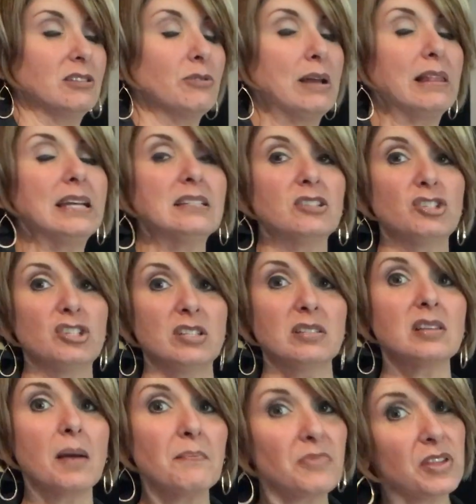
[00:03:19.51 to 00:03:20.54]
So I like to
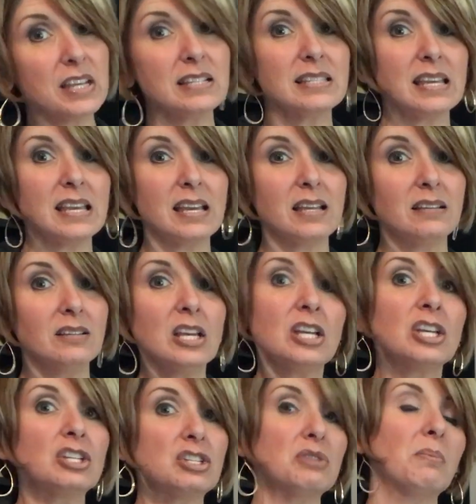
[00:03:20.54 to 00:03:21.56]
just dump things in
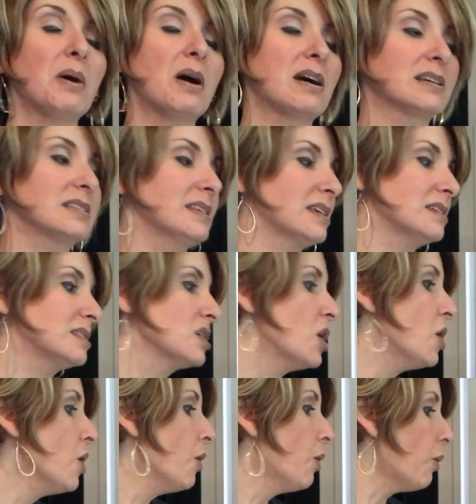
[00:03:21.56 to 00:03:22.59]
to boxes
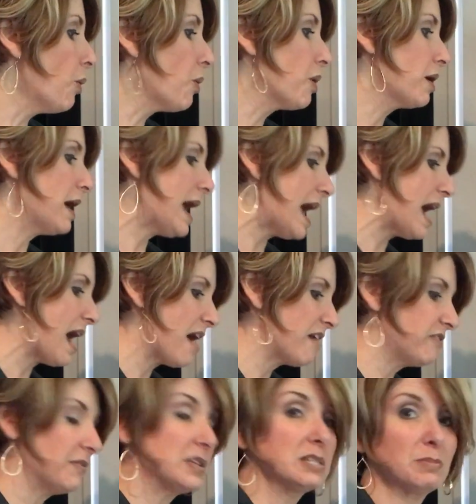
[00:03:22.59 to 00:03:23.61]
or
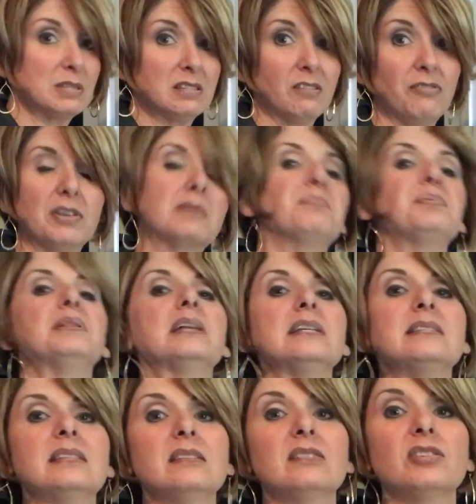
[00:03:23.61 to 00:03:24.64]
have specific
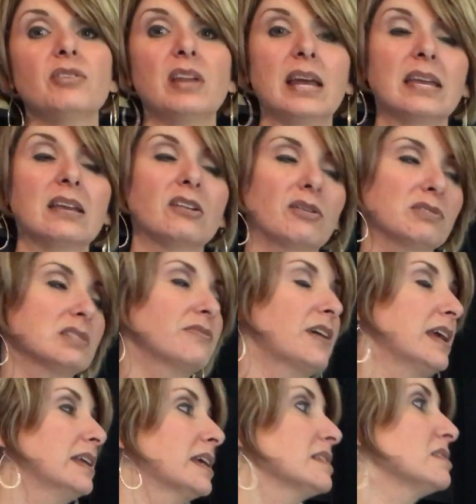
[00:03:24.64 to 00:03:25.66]
places so that I can always
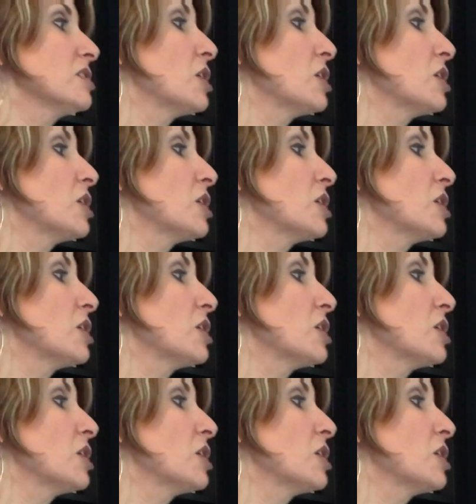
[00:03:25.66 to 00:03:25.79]
find it.